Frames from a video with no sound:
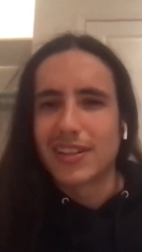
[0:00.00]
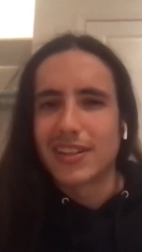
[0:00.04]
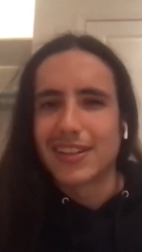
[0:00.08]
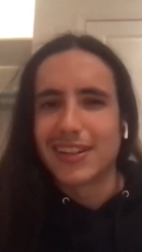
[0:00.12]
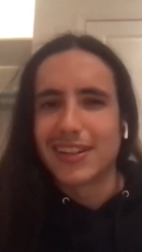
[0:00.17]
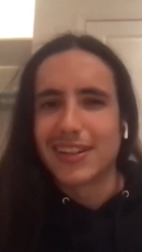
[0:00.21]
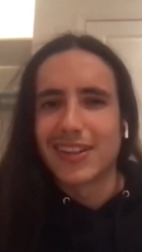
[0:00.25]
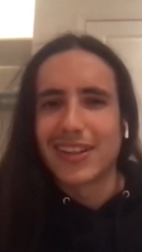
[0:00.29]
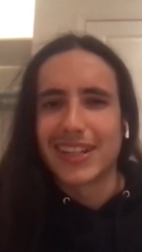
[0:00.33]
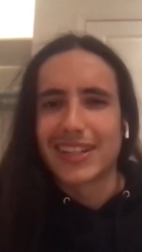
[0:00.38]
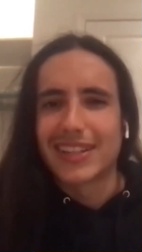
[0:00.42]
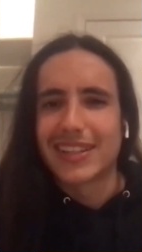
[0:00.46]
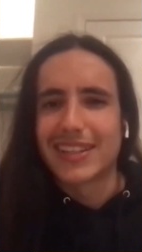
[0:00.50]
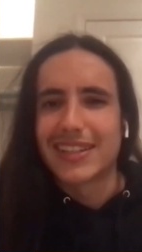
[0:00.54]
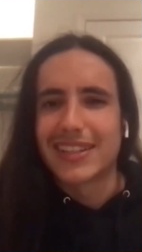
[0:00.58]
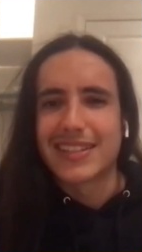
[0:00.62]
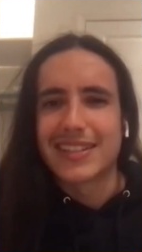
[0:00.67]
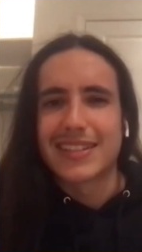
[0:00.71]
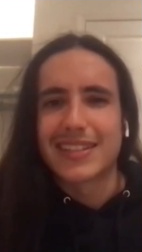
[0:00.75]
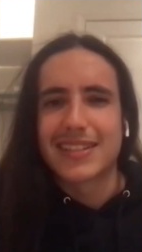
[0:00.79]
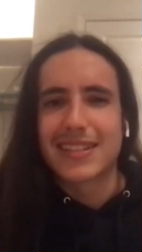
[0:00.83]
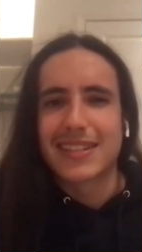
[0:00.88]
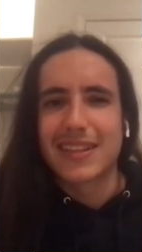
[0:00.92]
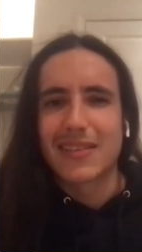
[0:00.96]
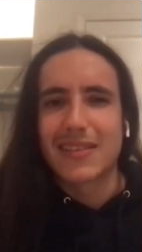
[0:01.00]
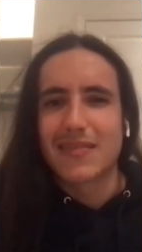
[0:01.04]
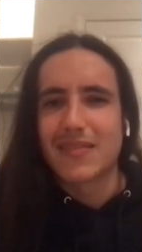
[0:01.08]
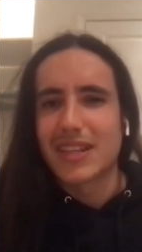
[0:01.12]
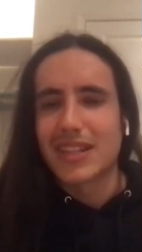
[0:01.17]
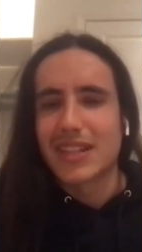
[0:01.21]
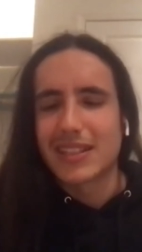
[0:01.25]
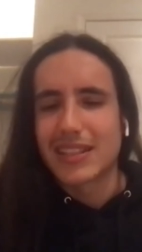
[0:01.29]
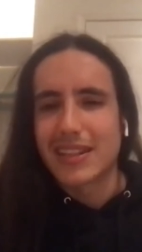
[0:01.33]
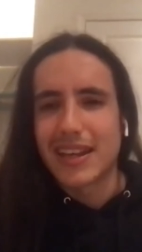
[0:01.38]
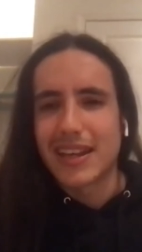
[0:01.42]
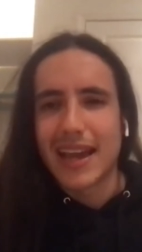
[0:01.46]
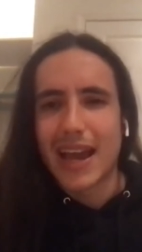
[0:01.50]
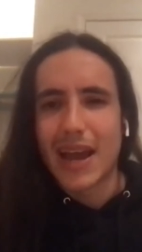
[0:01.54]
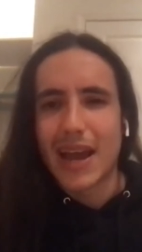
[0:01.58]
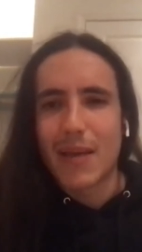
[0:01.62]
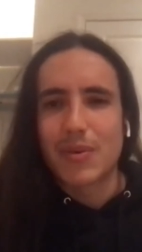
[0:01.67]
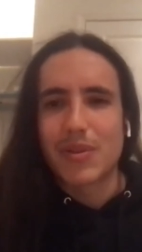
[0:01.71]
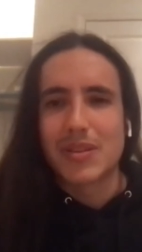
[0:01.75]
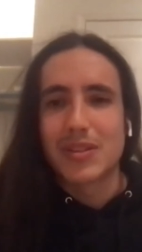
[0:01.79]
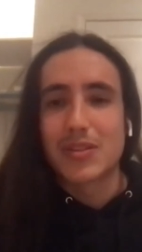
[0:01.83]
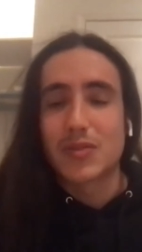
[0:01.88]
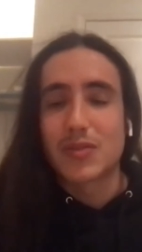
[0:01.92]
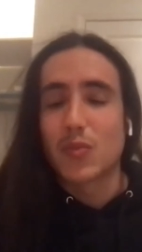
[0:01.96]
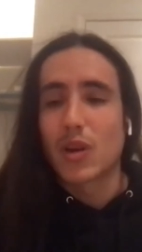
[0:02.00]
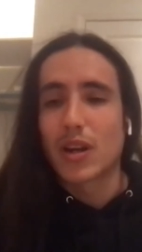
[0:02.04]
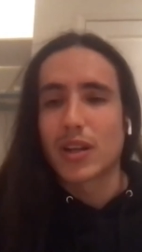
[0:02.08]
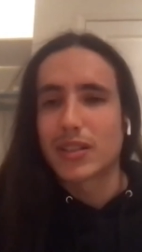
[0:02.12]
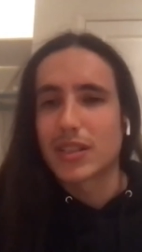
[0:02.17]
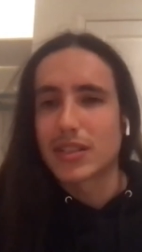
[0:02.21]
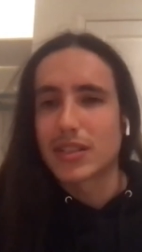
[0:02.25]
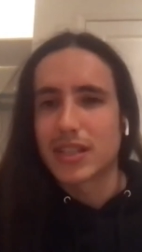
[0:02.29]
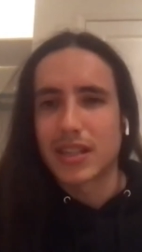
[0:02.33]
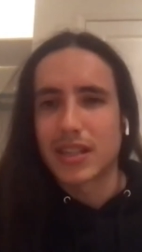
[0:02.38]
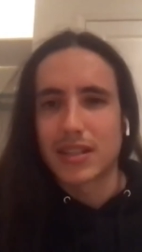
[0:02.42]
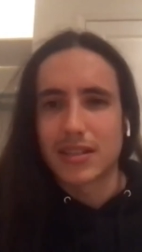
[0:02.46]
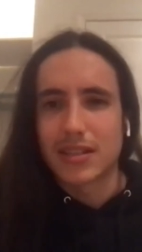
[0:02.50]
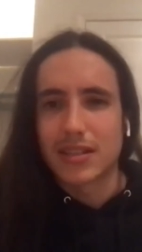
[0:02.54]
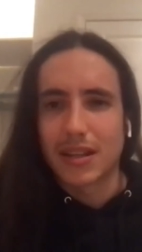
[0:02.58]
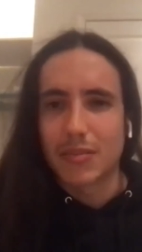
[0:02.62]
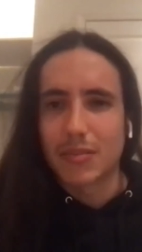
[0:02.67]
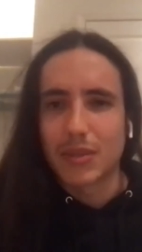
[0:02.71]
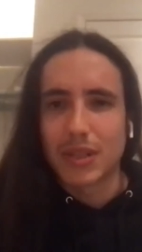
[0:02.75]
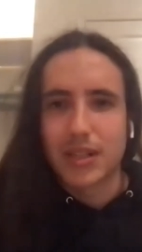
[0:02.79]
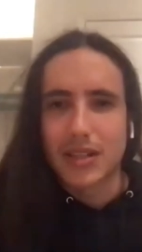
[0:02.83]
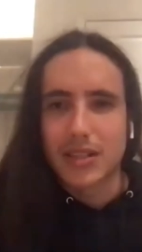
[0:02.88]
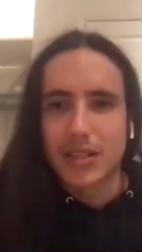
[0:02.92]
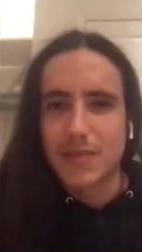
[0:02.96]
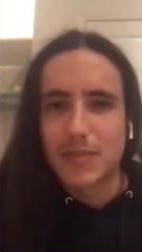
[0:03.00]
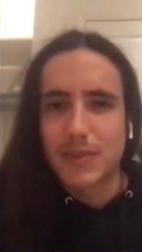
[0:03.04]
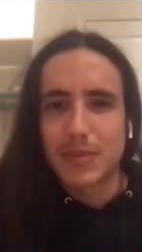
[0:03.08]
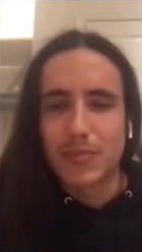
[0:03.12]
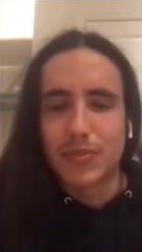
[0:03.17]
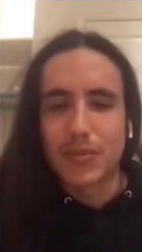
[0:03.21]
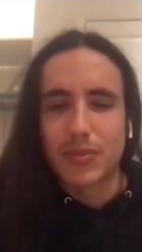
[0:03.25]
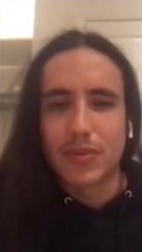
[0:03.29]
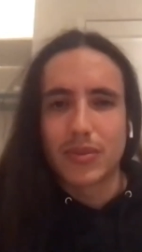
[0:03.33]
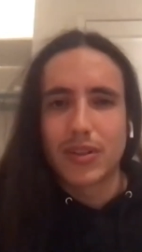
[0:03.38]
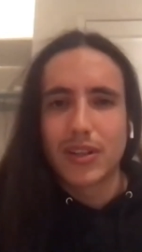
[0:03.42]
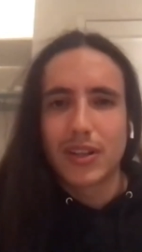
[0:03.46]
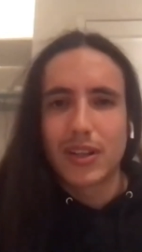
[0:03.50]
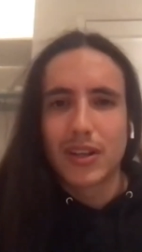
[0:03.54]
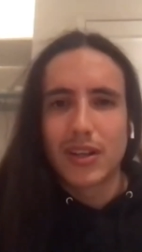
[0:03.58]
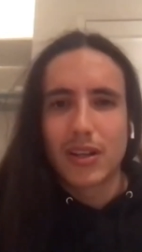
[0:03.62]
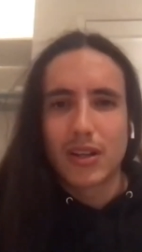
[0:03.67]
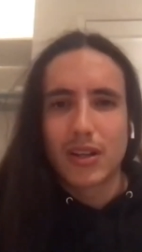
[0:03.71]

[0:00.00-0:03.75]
you know like this event didn't happen this work doesn't get done because people